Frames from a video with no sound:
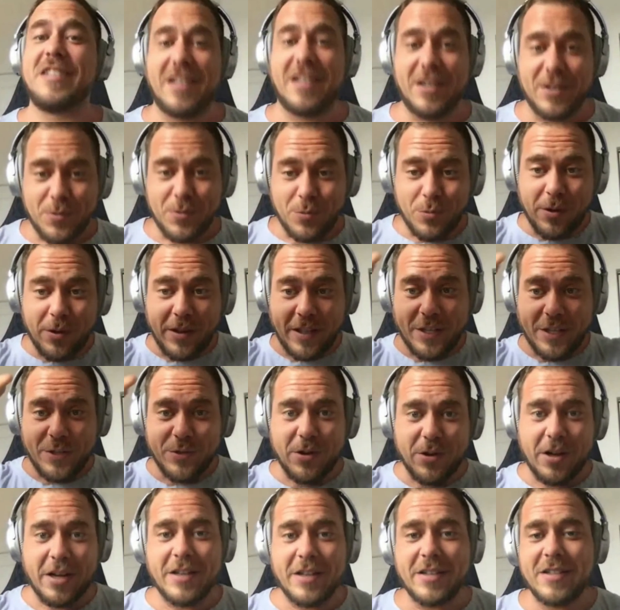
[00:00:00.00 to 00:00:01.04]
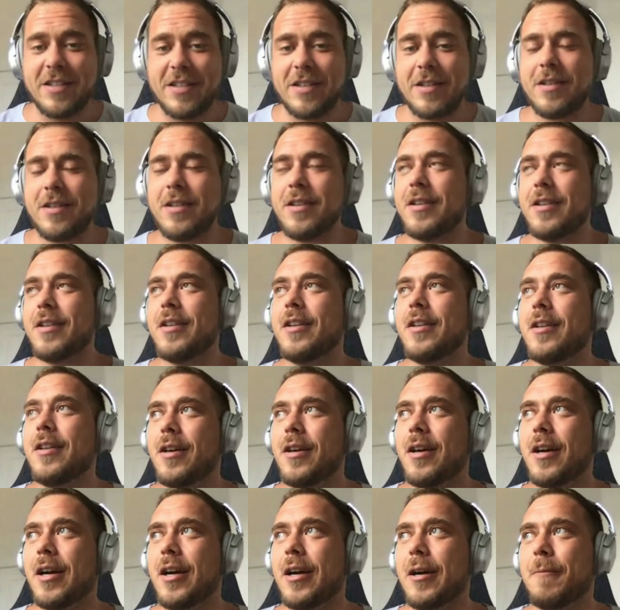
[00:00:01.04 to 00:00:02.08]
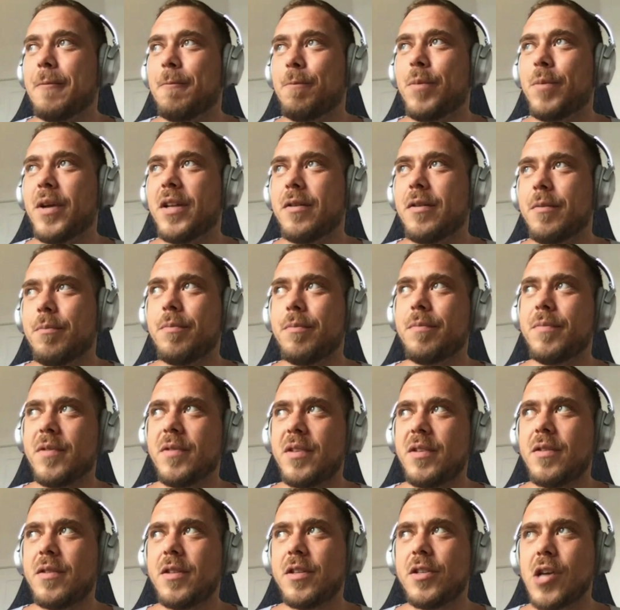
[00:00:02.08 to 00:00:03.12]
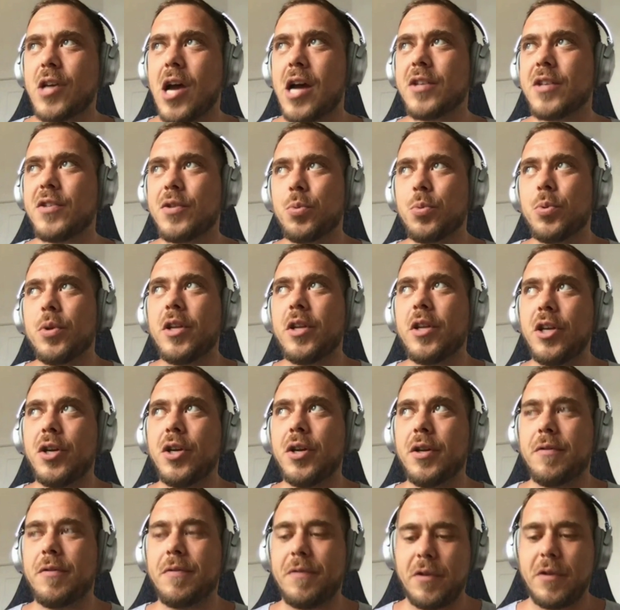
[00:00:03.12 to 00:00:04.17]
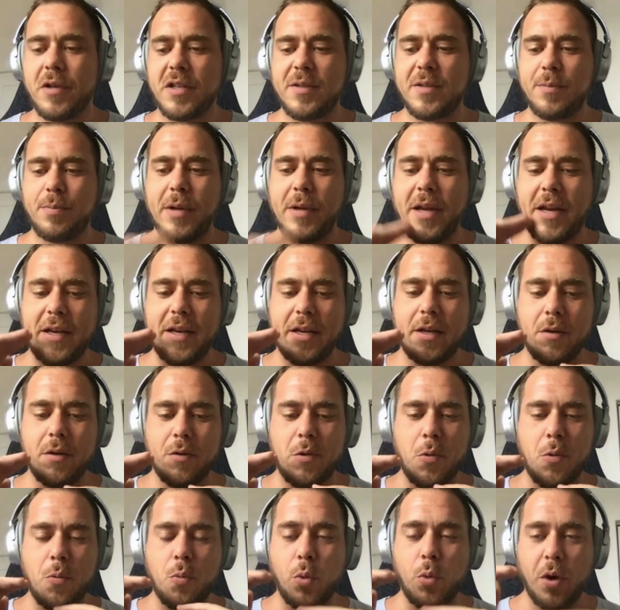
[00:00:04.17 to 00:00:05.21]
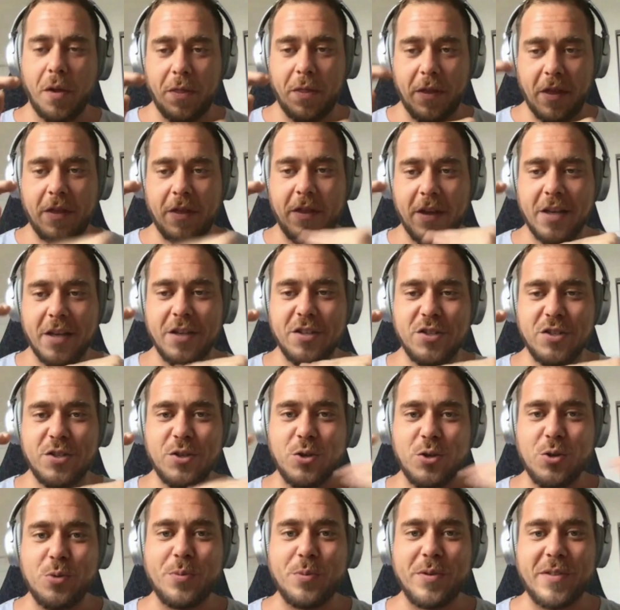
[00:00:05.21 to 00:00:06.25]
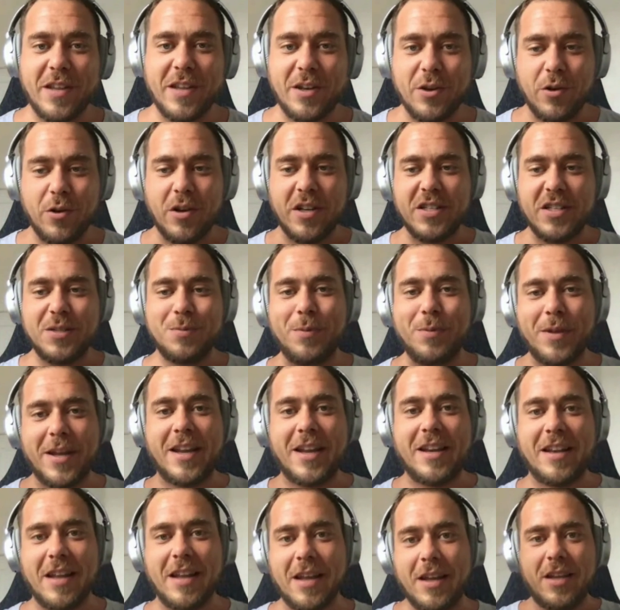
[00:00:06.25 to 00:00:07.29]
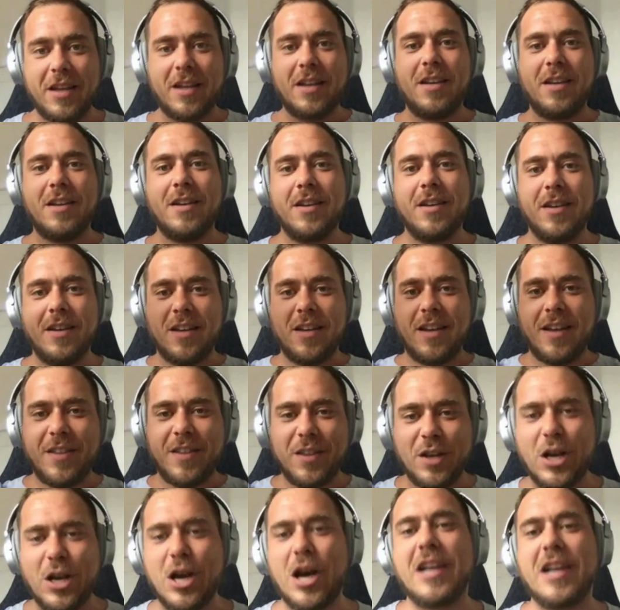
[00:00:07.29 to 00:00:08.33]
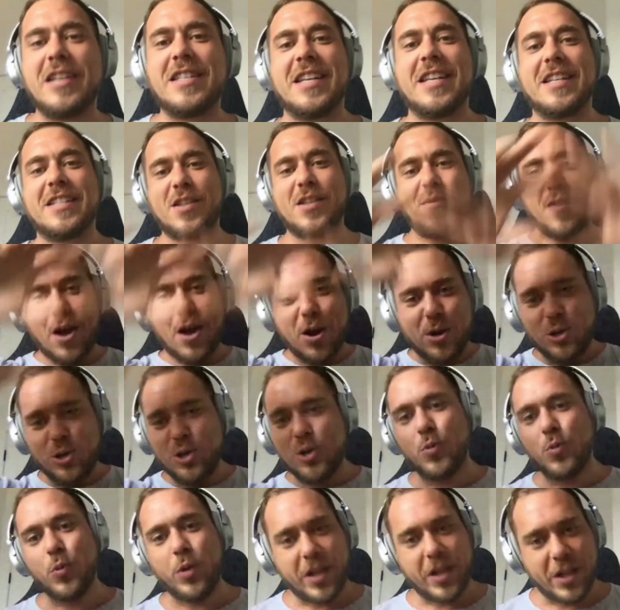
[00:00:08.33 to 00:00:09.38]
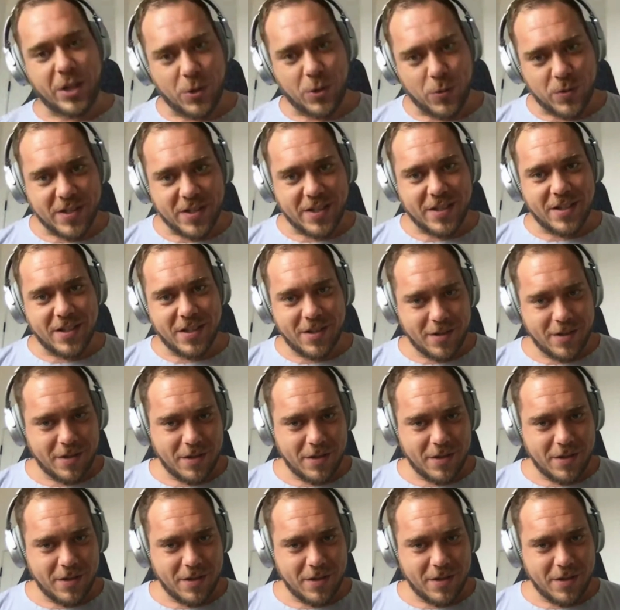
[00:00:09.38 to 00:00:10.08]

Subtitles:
He's really trying to, but the docs are really good for explaining what the things do, but they don't explain like in the context of how you can really use it.